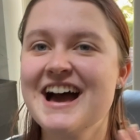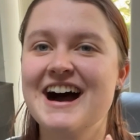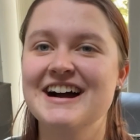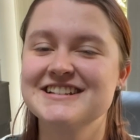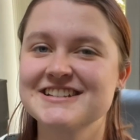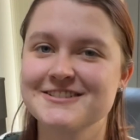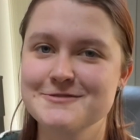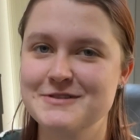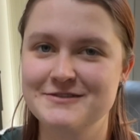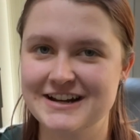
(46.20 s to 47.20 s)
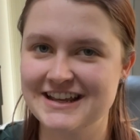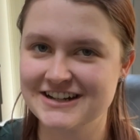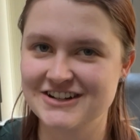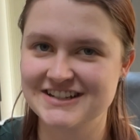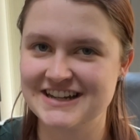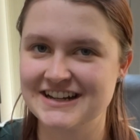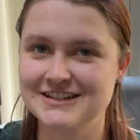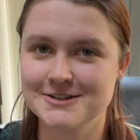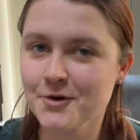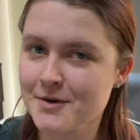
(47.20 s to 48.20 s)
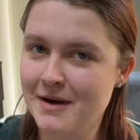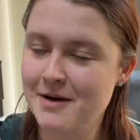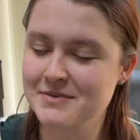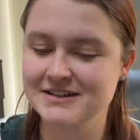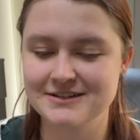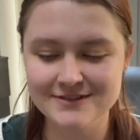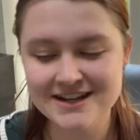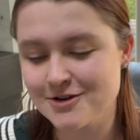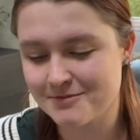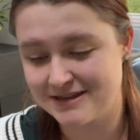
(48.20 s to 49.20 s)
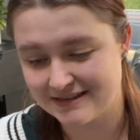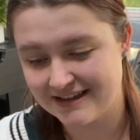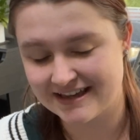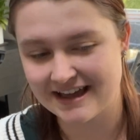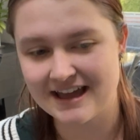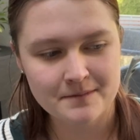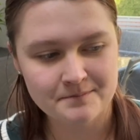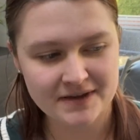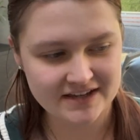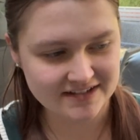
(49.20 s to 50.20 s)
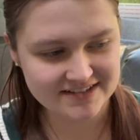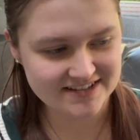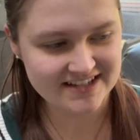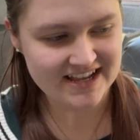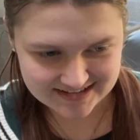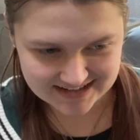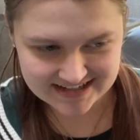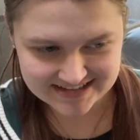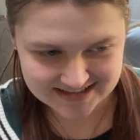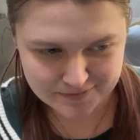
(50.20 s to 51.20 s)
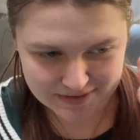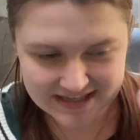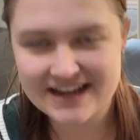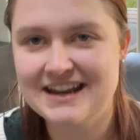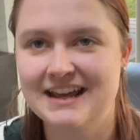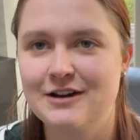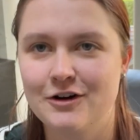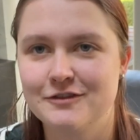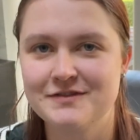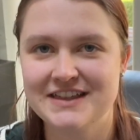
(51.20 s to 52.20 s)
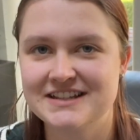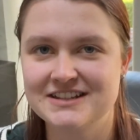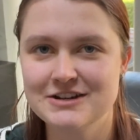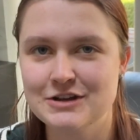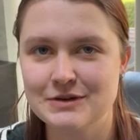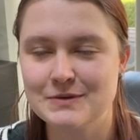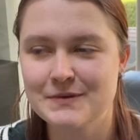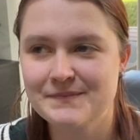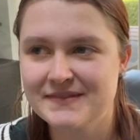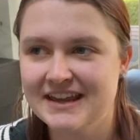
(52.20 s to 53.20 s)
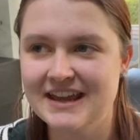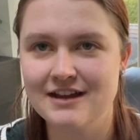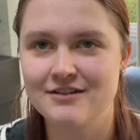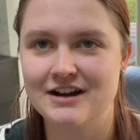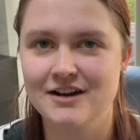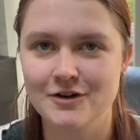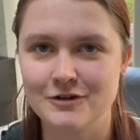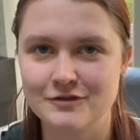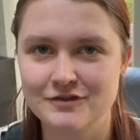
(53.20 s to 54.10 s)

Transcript: I just thought it'd be really interesting to talk about because it really got me thinking, because it's the beginning of this new era of